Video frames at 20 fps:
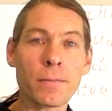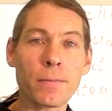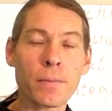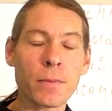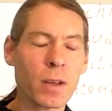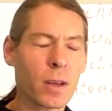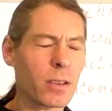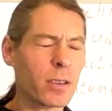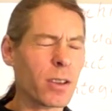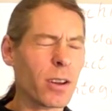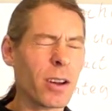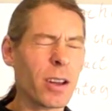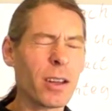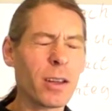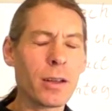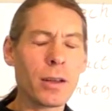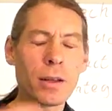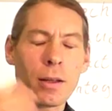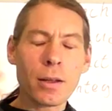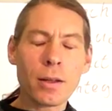
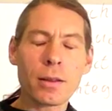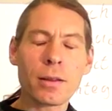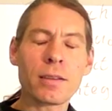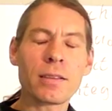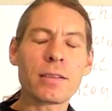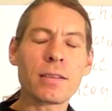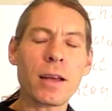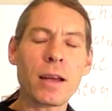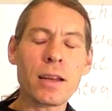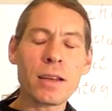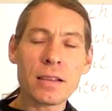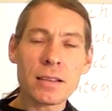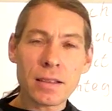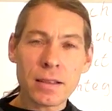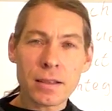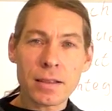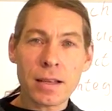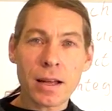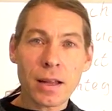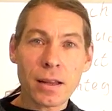The sun is
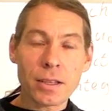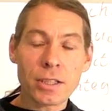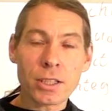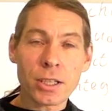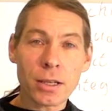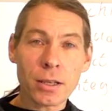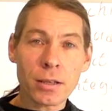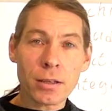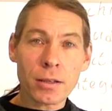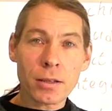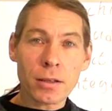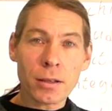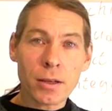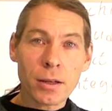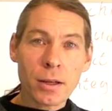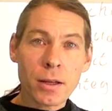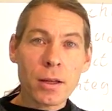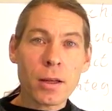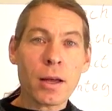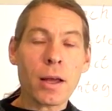intelligent
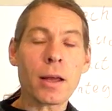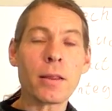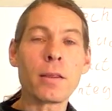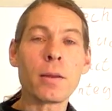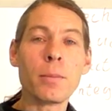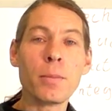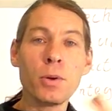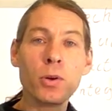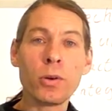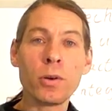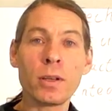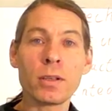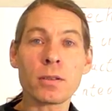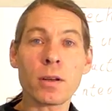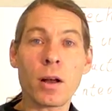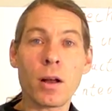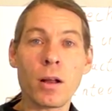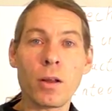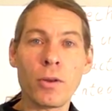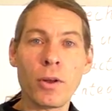and the moon is
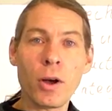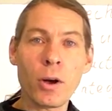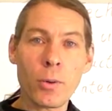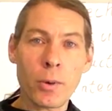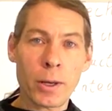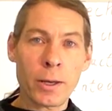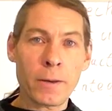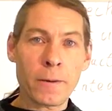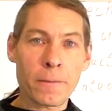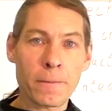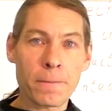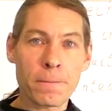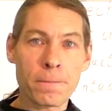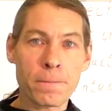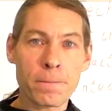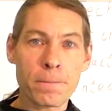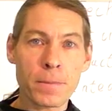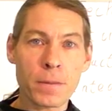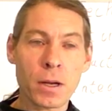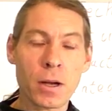all-knowing.
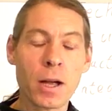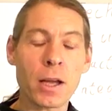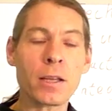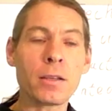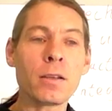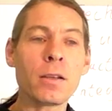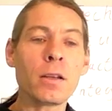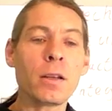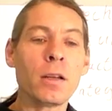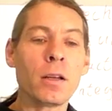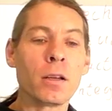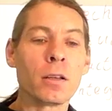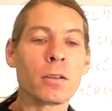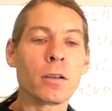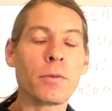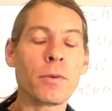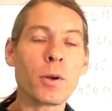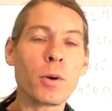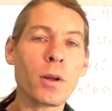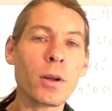All right? So
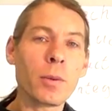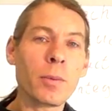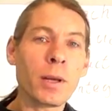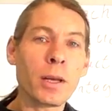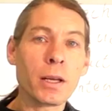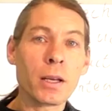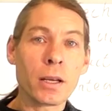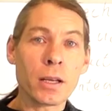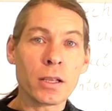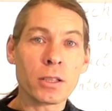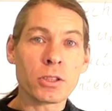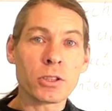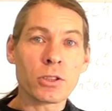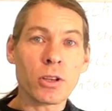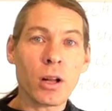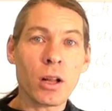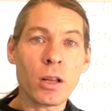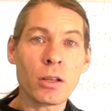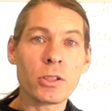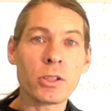if you want to be a good
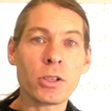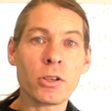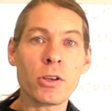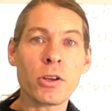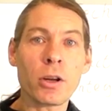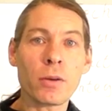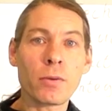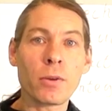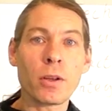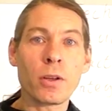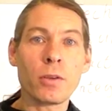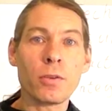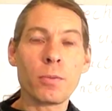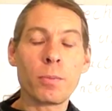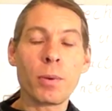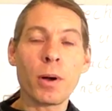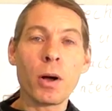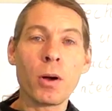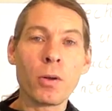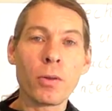astrologer, you have to use
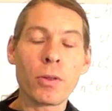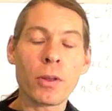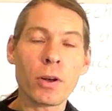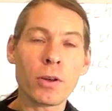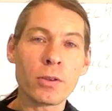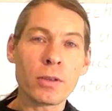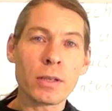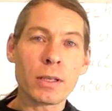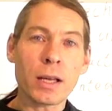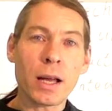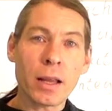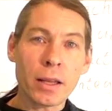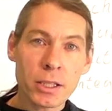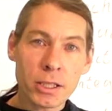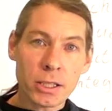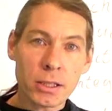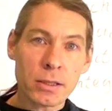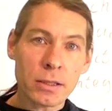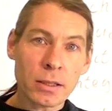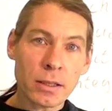both those
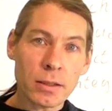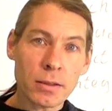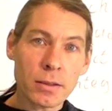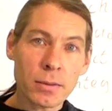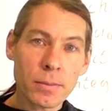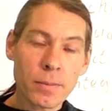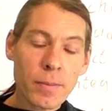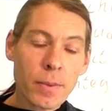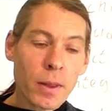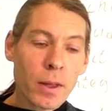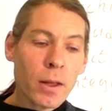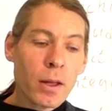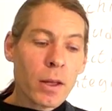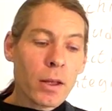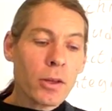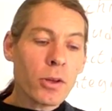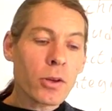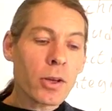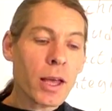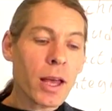intelligences.
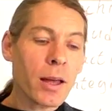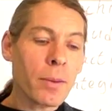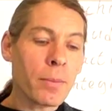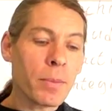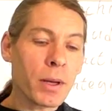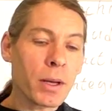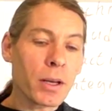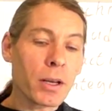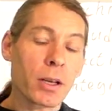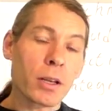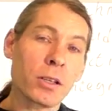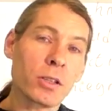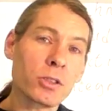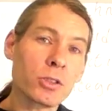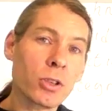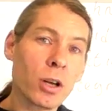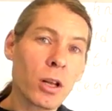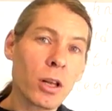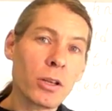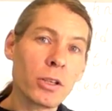You can't be a good
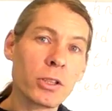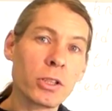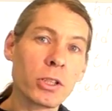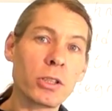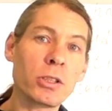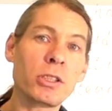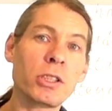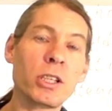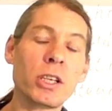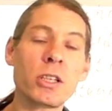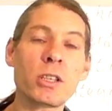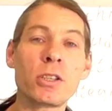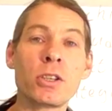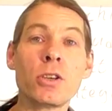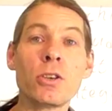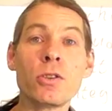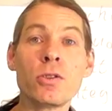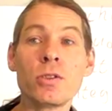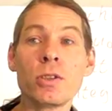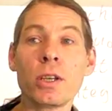astrologer just
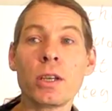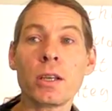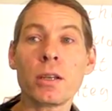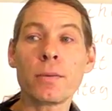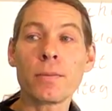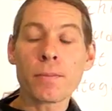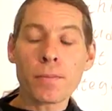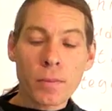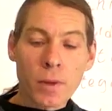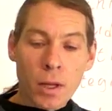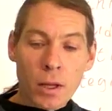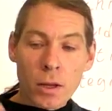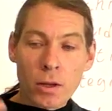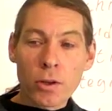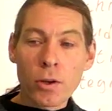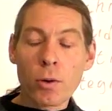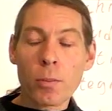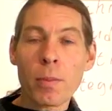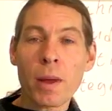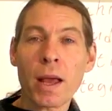using
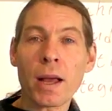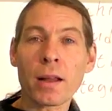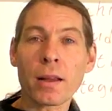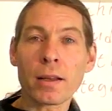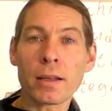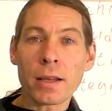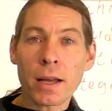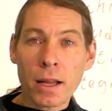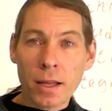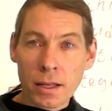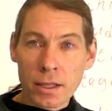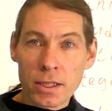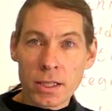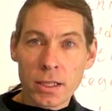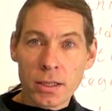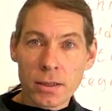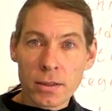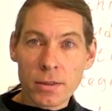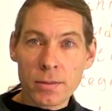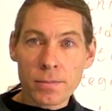your male
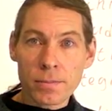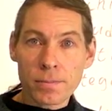intelligence.